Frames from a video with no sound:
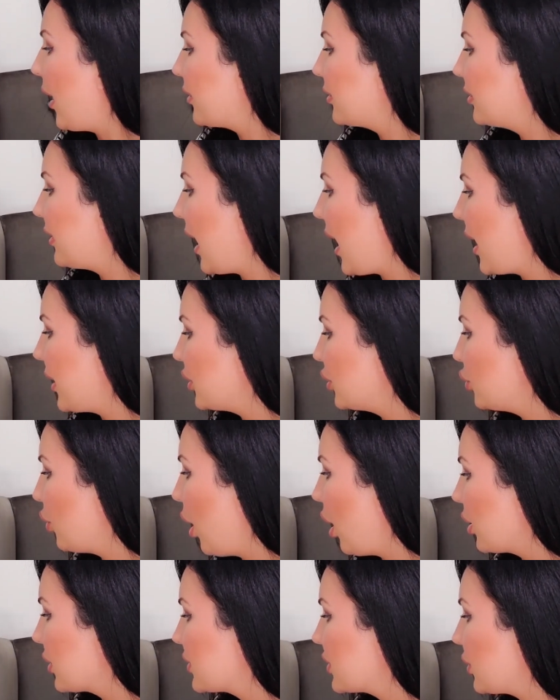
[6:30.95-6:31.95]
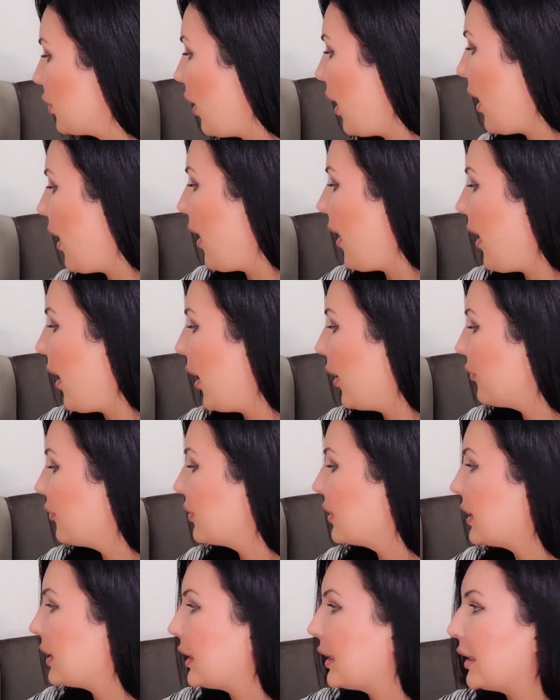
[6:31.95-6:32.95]
Then you also
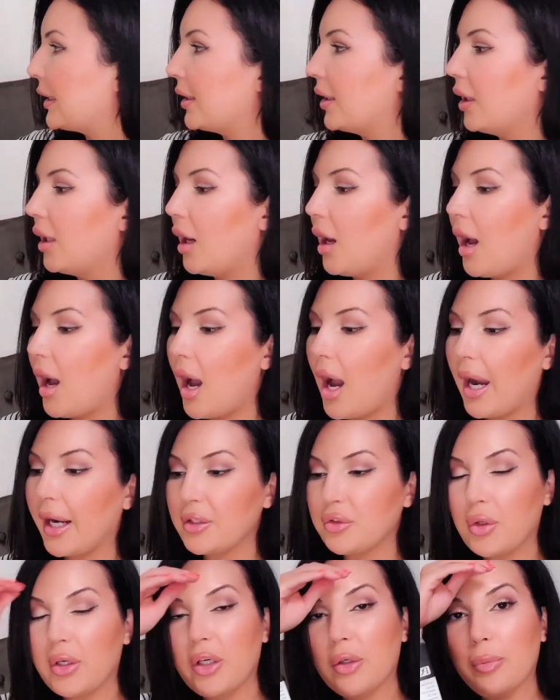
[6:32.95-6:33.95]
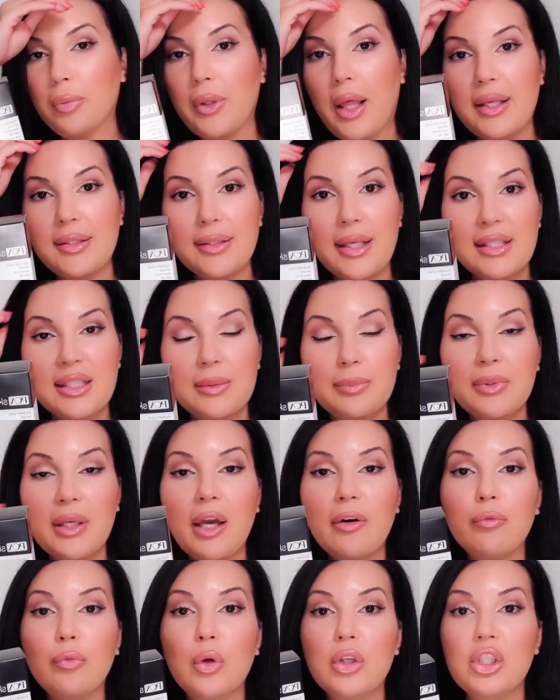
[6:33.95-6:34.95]
have the HYDRATOR Plus
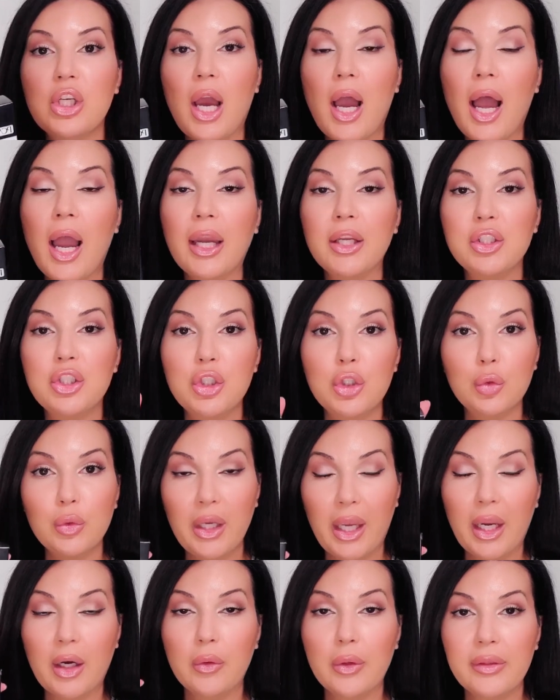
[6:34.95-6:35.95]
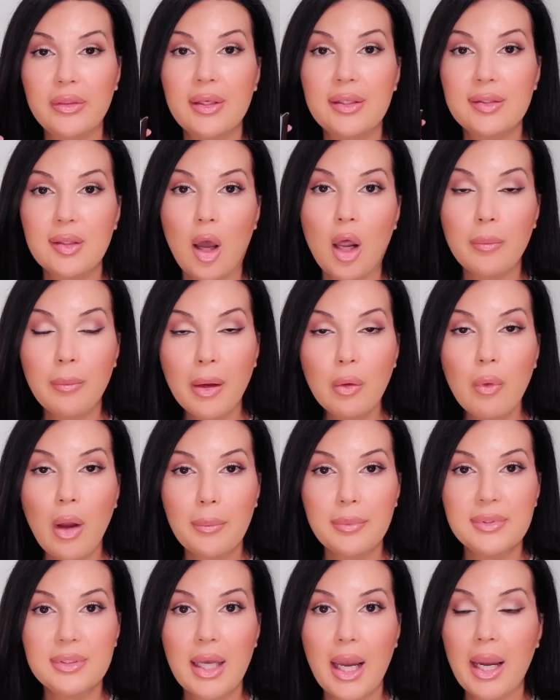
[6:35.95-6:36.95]
SPF, which I do carry this on my
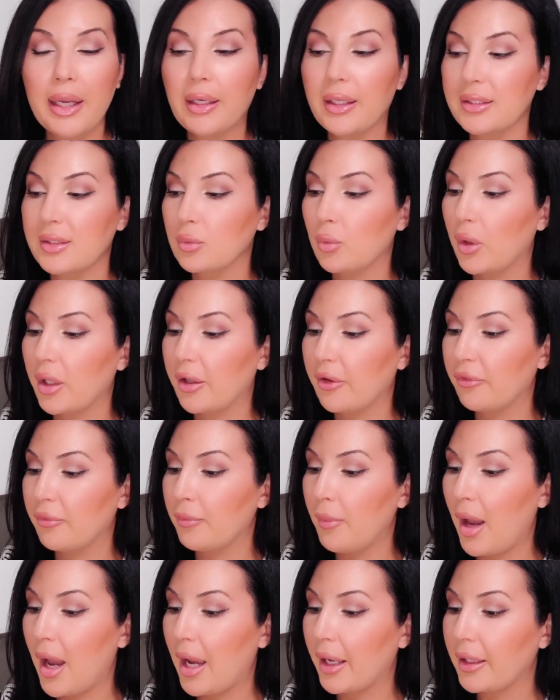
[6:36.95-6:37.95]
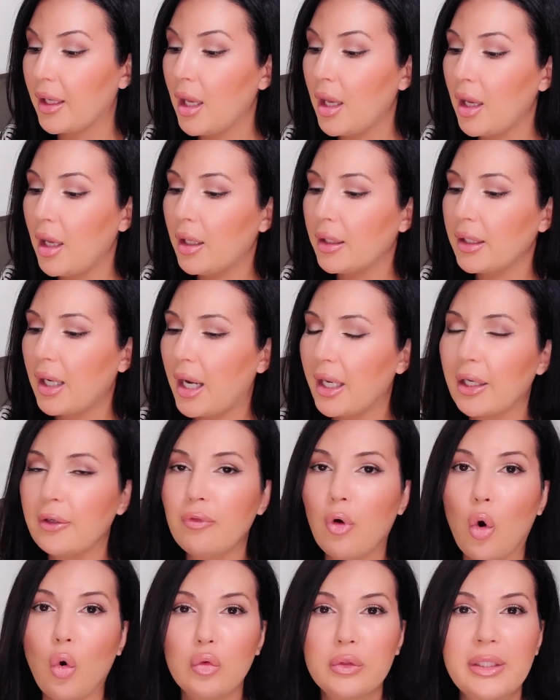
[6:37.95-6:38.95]
website. It's one of my kind
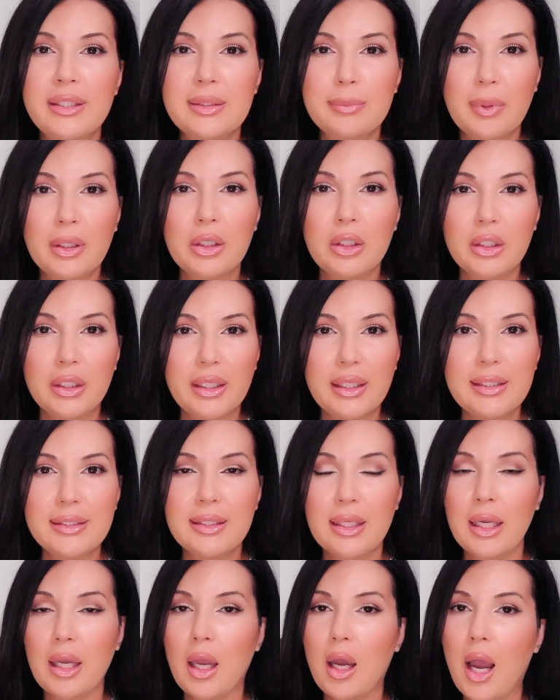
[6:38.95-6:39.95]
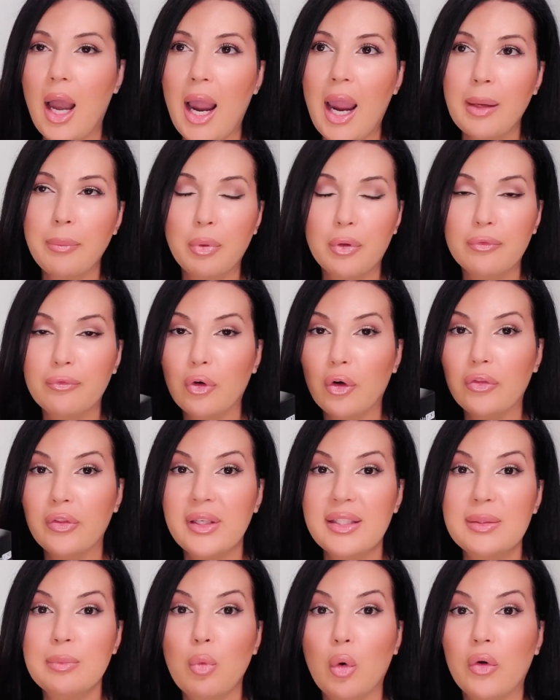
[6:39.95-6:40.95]
of oldies but goodies. I prefer
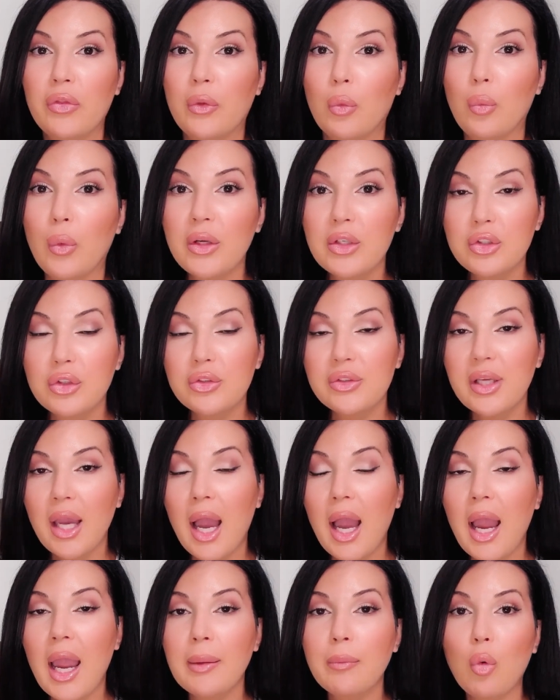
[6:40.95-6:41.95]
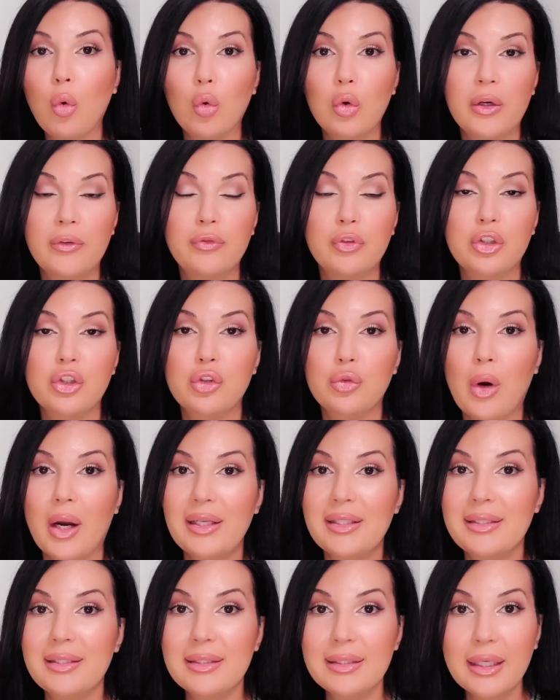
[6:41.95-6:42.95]
this more in the winter time or if you're
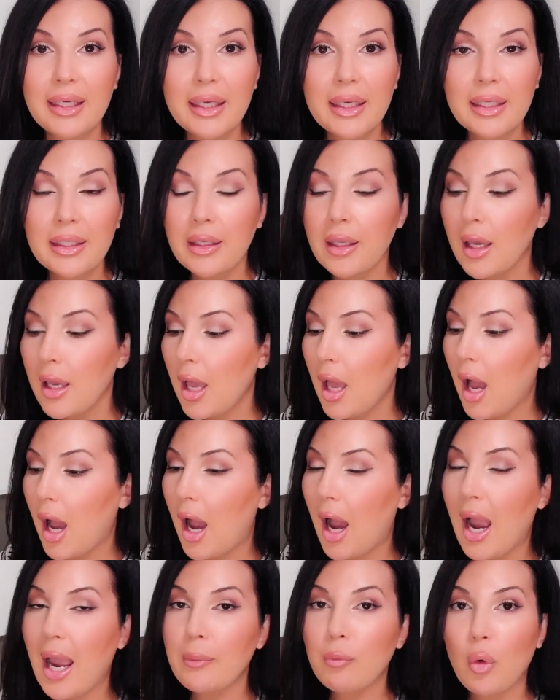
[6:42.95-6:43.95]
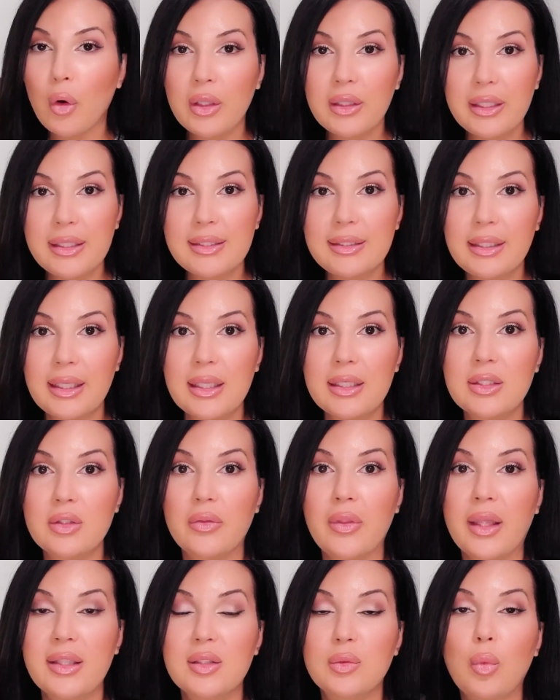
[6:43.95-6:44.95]
dry skin. I'm oily skin, so
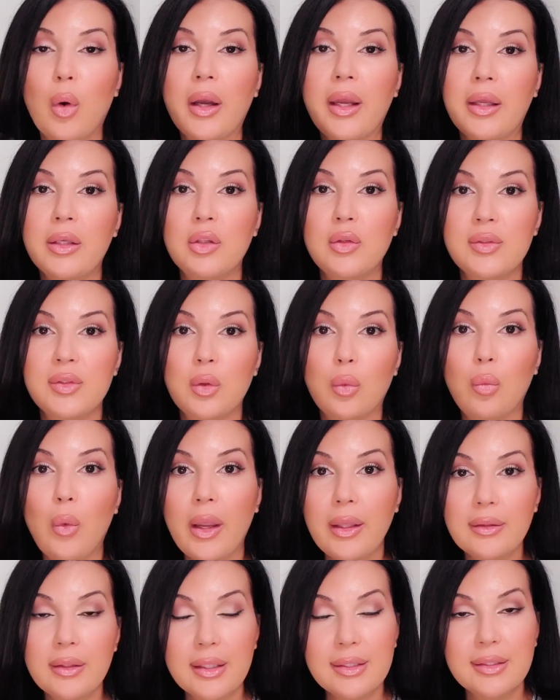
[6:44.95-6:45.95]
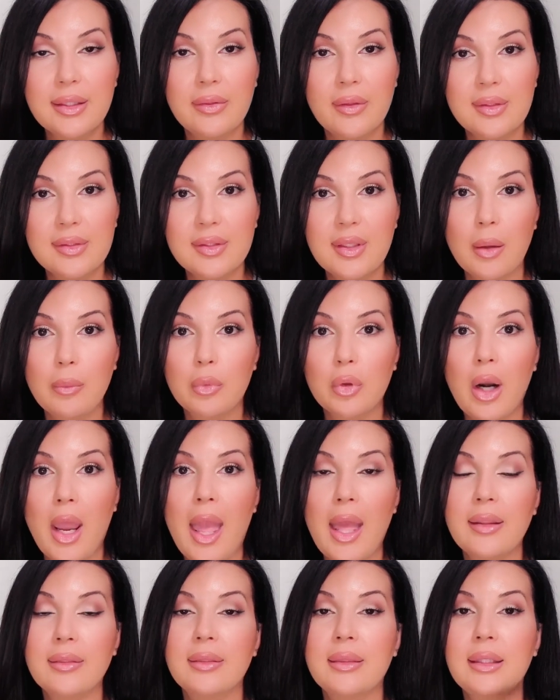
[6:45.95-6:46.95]
that's why I use the Weightless in the summer
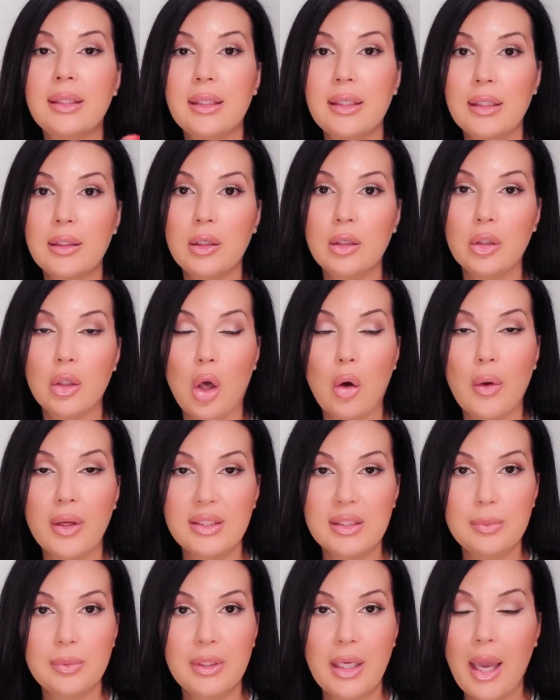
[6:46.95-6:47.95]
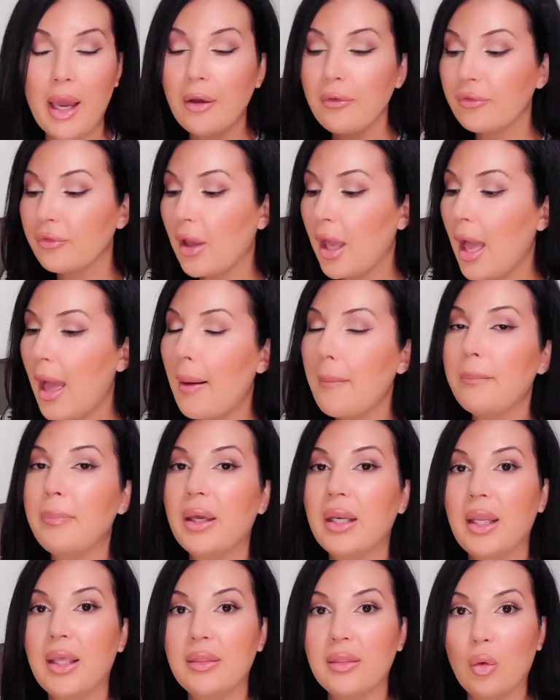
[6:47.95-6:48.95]
and the Glow SPF.
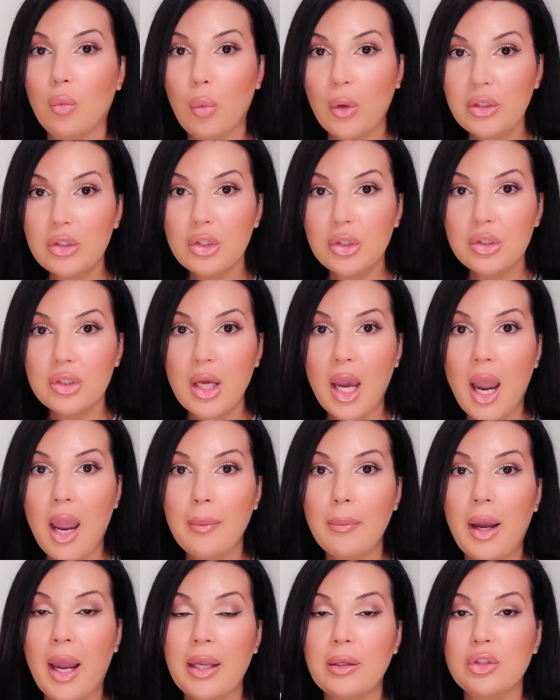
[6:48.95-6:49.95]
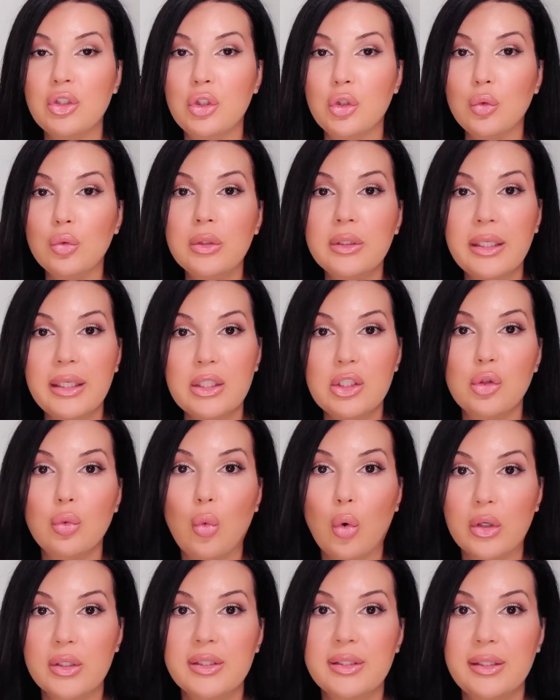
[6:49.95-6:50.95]
But in the winter time, I do lean
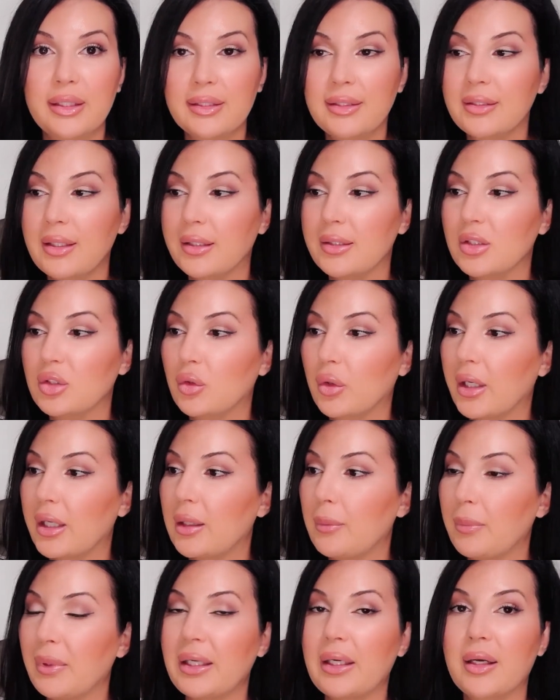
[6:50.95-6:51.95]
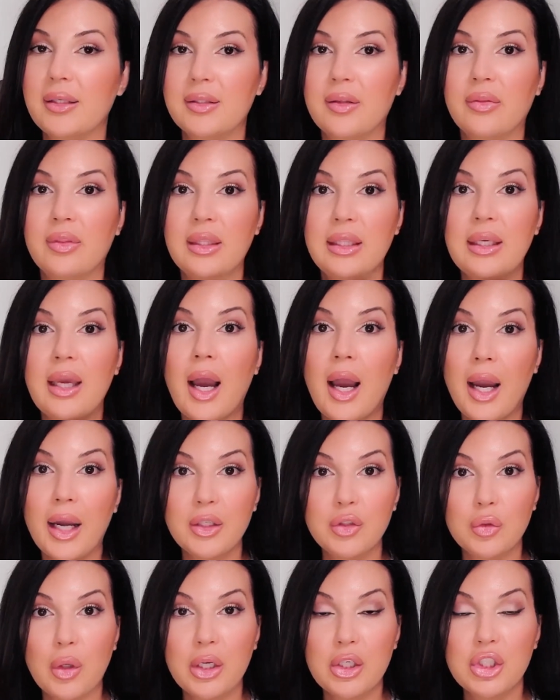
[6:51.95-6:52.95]
towards this sunscreen because of the
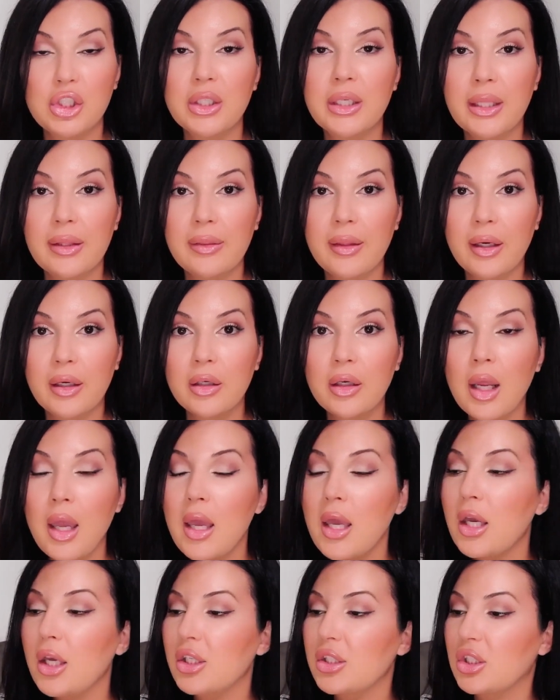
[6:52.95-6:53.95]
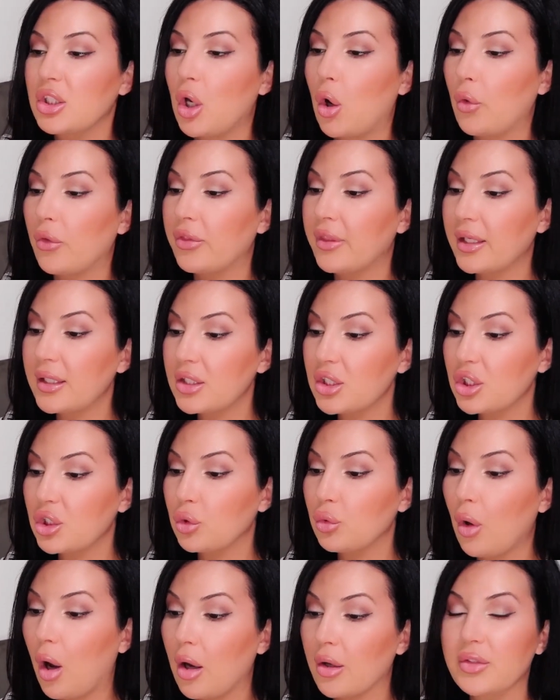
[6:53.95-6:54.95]
hydration in there. So this
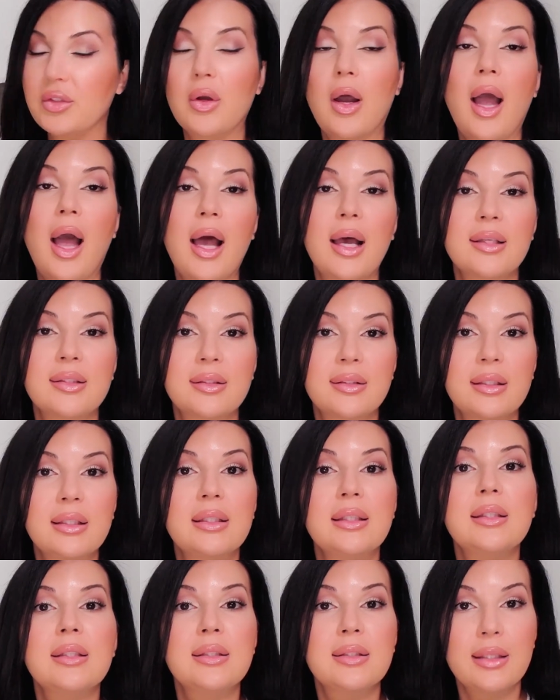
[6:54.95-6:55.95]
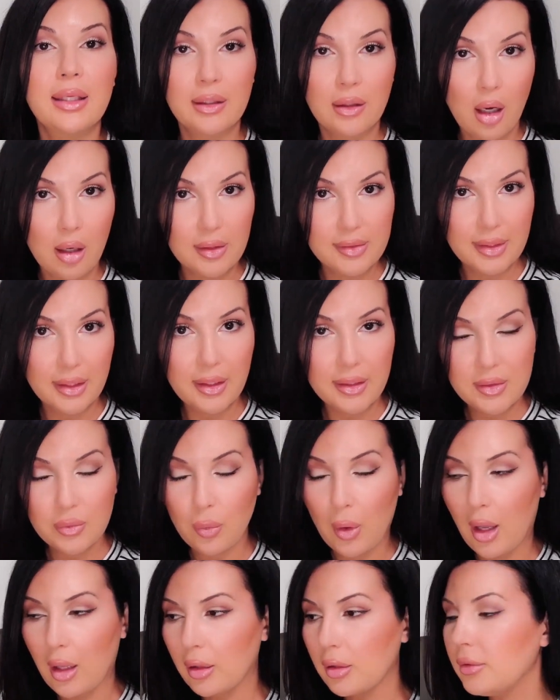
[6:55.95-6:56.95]
too also has the zinc oxide as
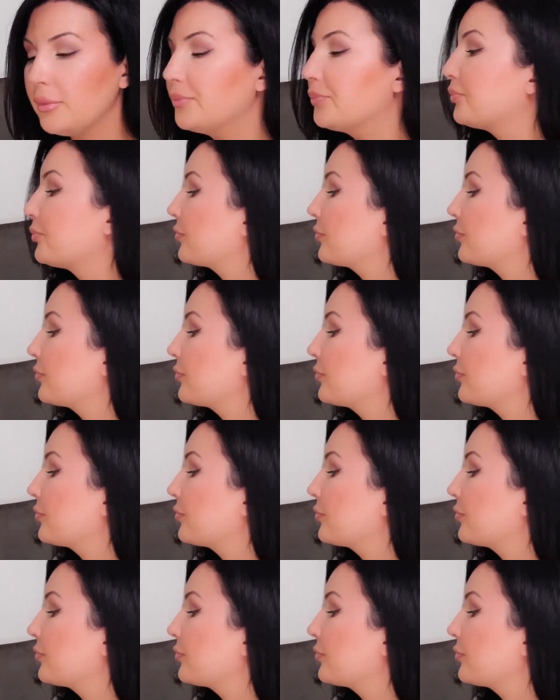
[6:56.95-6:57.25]
well.